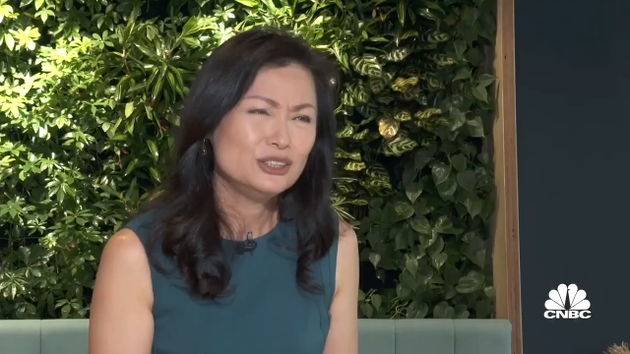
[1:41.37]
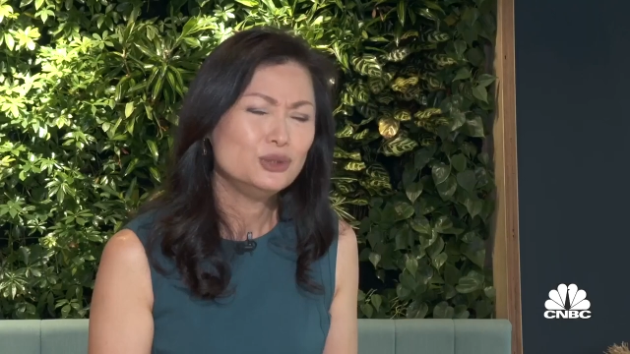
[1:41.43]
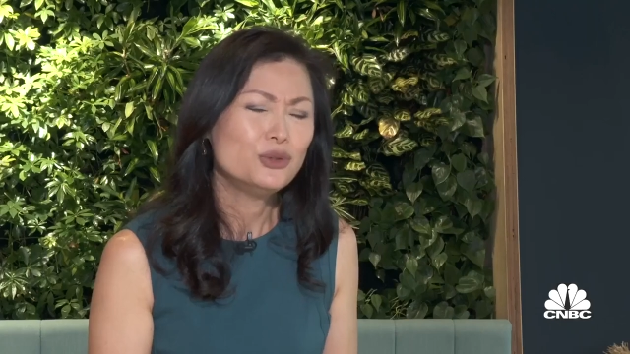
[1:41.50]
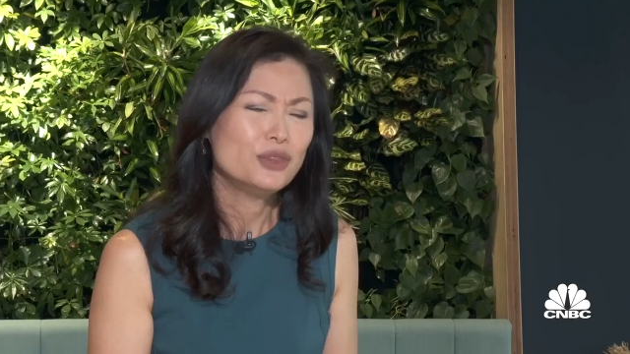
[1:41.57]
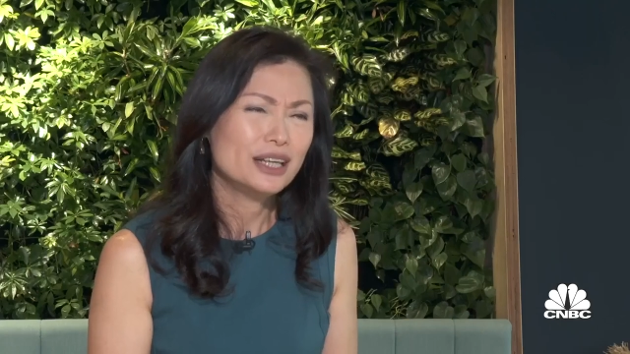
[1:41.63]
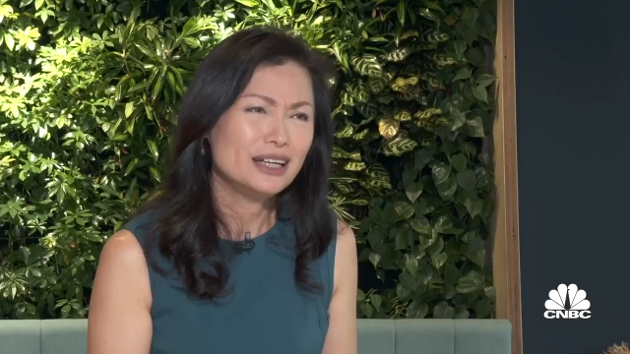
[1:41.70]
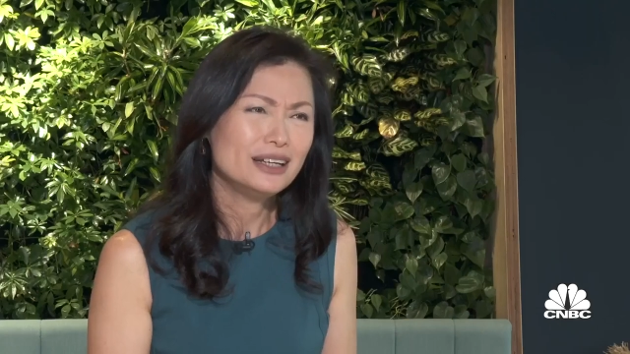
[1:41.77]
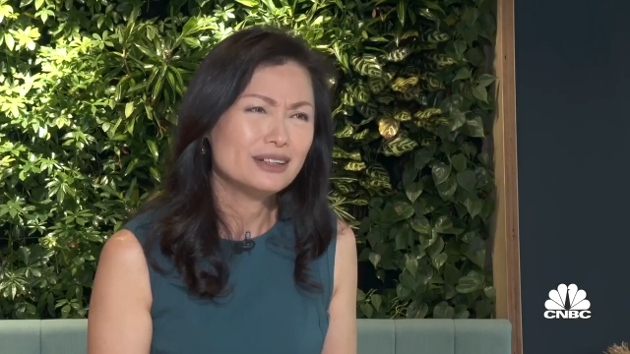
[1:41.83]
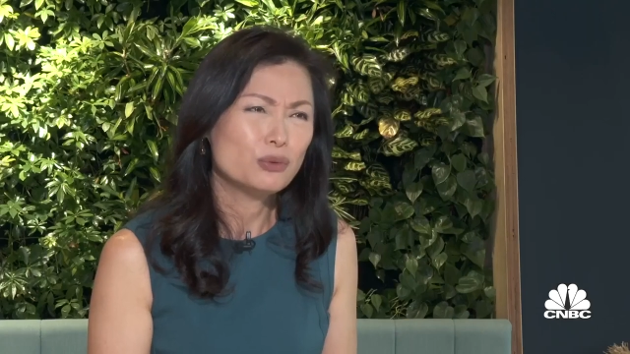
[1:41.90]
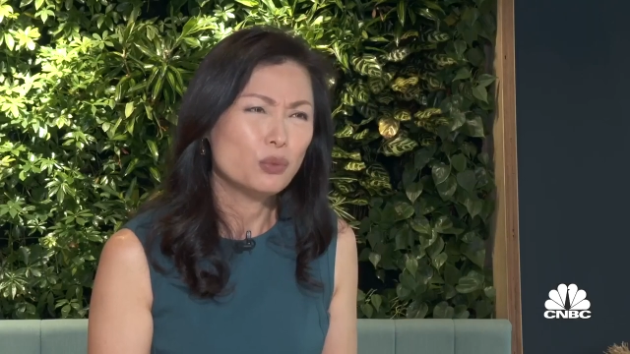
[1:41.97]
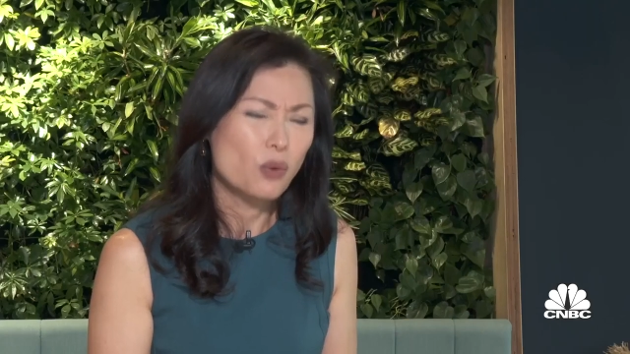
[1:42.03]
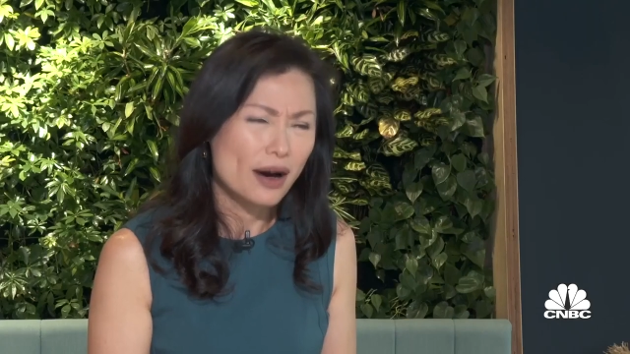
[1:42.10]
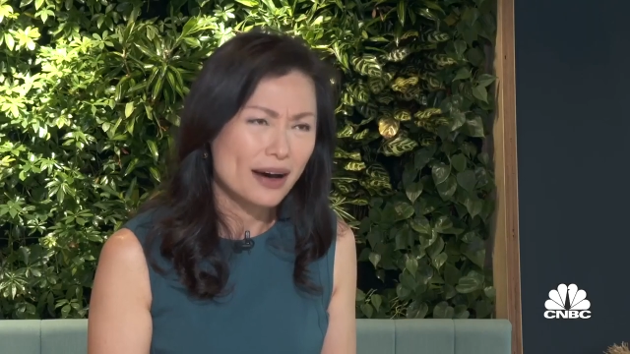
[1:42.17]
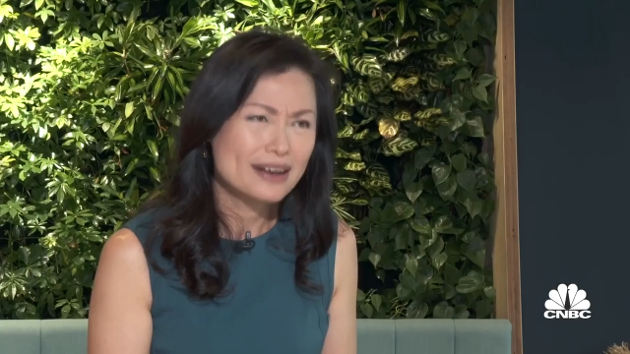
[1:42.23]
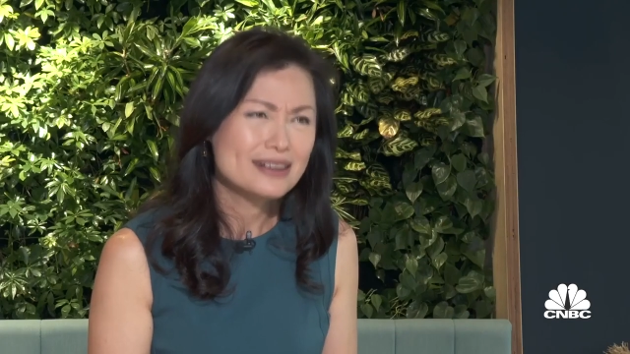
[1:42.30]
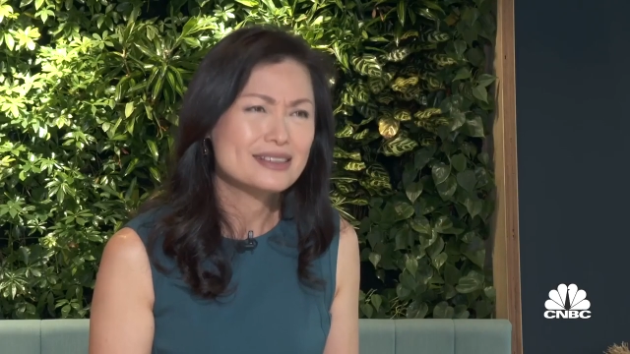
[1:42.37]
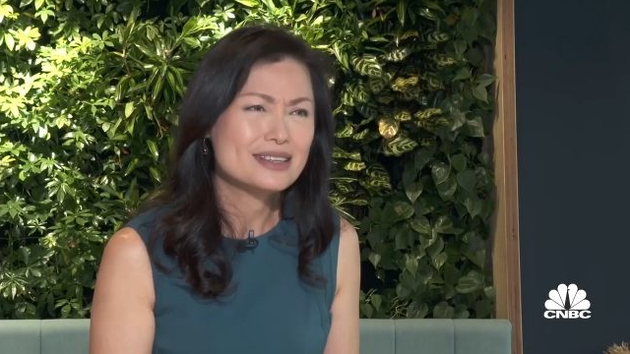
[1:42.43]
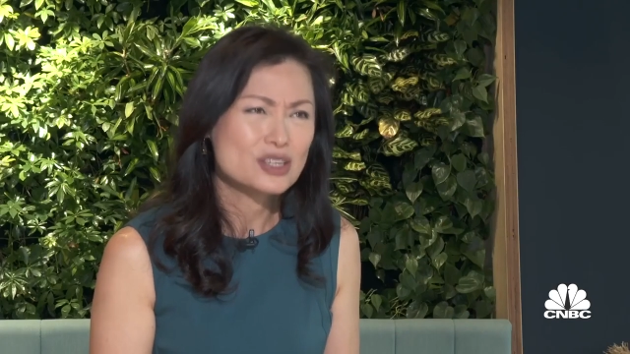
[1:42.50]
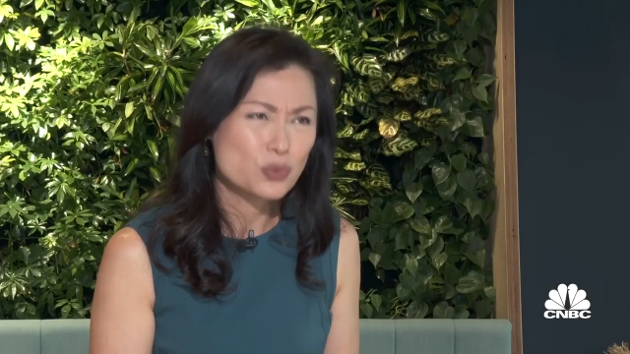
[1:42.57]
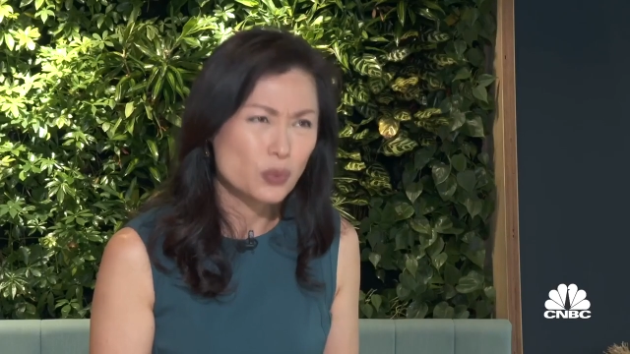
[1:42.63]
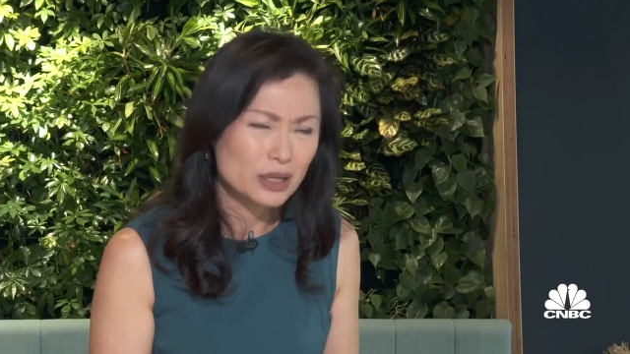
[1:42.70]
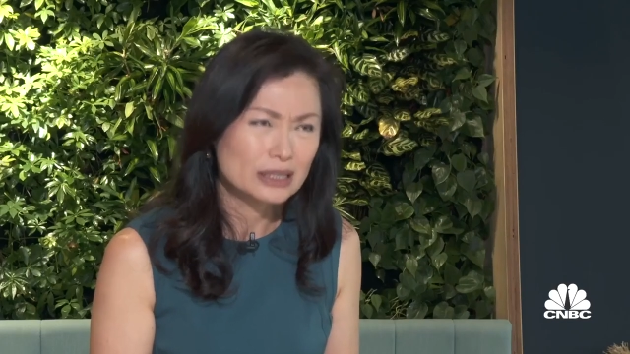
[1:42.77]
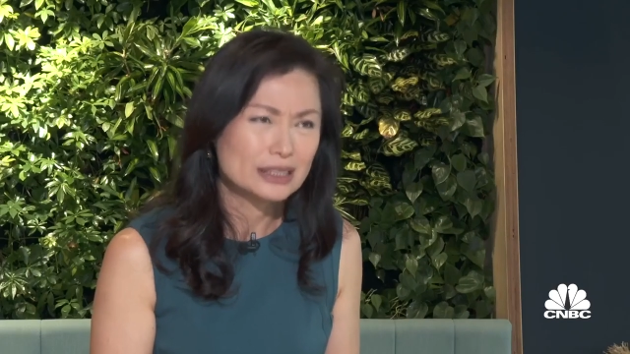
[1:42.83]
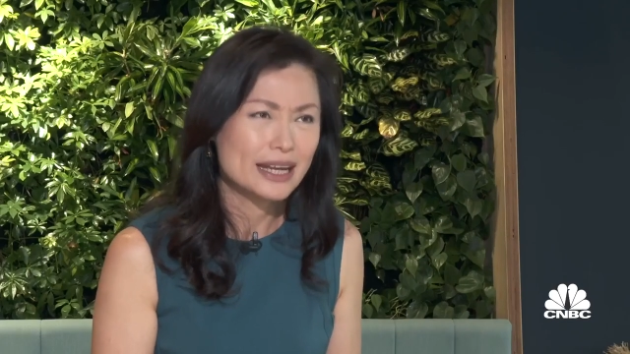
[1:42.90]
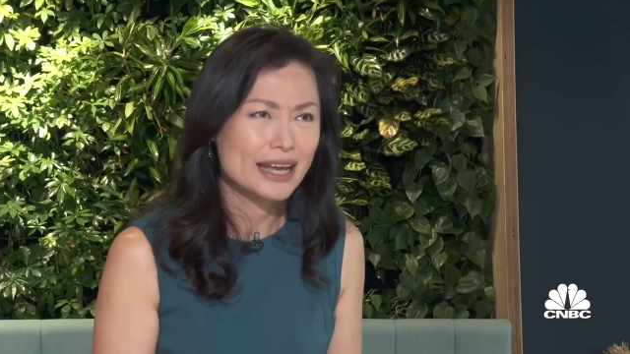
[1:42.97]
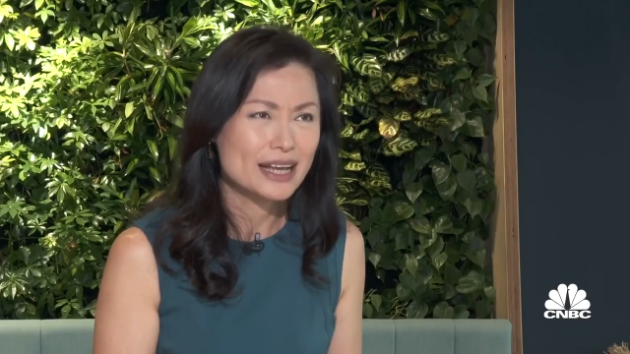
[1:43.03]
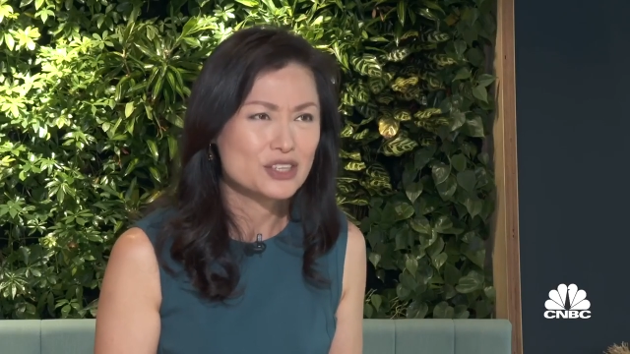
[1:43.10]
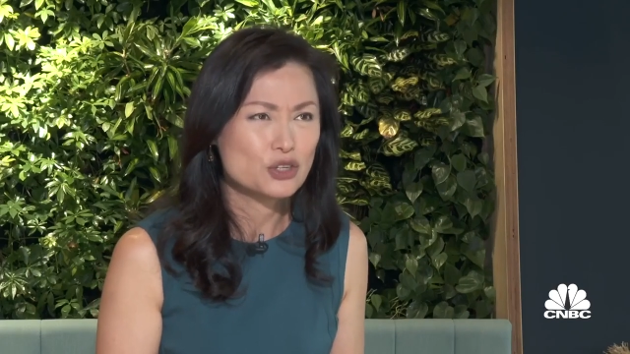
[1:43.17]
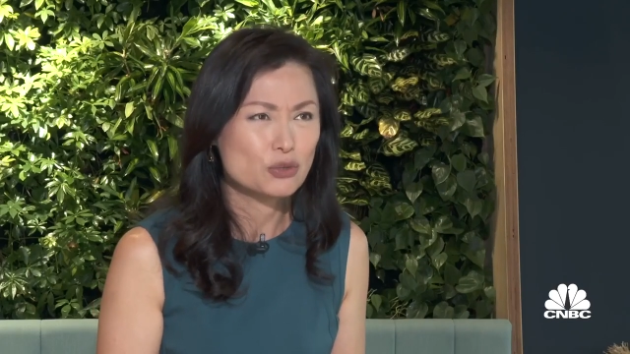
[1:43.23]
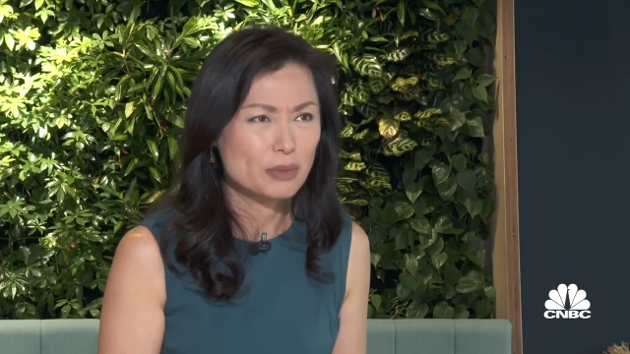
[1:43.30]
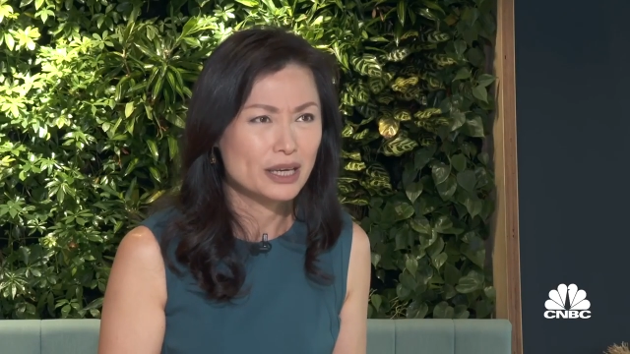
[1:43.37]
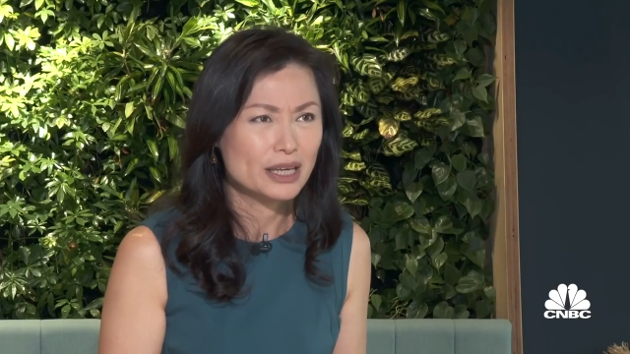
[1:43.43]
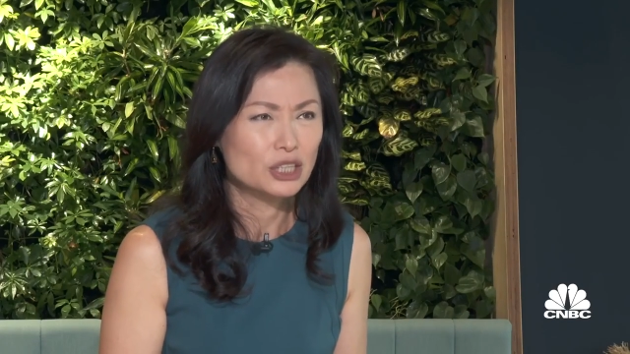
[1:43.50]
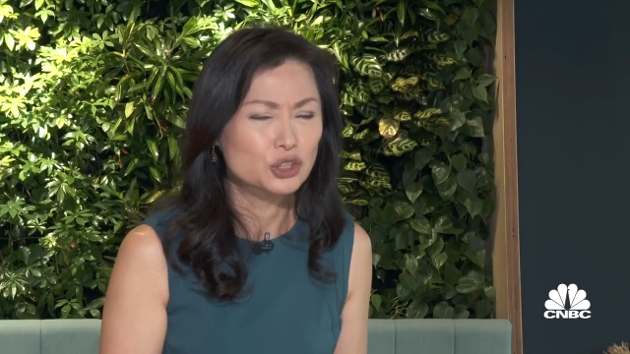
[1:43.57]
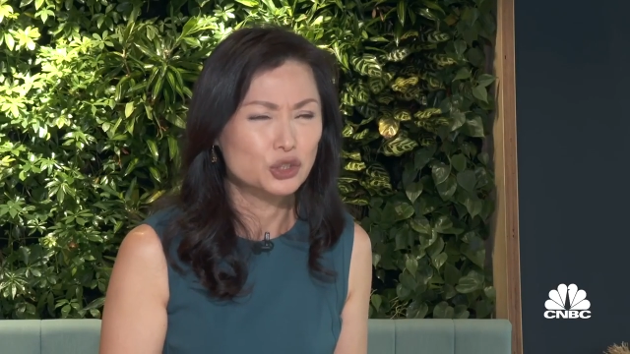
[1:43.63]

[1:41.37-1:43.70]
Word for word: You think WISE is what it takes to be a